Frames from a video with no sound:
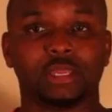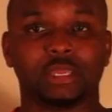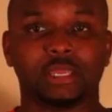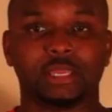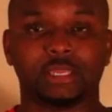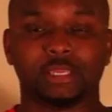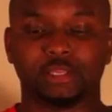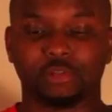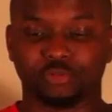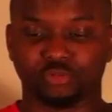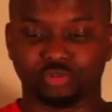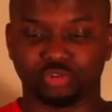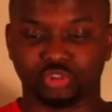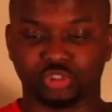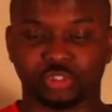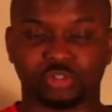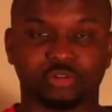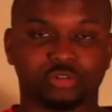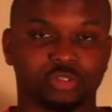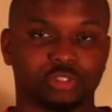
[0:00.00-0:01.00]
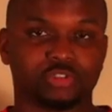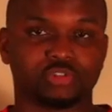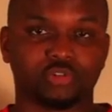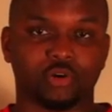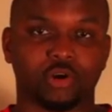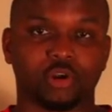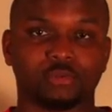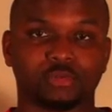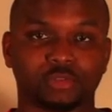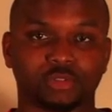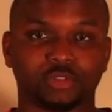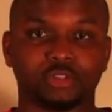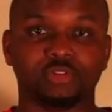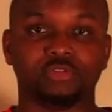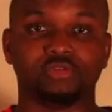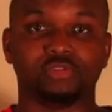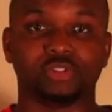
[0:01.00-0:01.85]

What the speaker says: he'll jiggle his arms loose,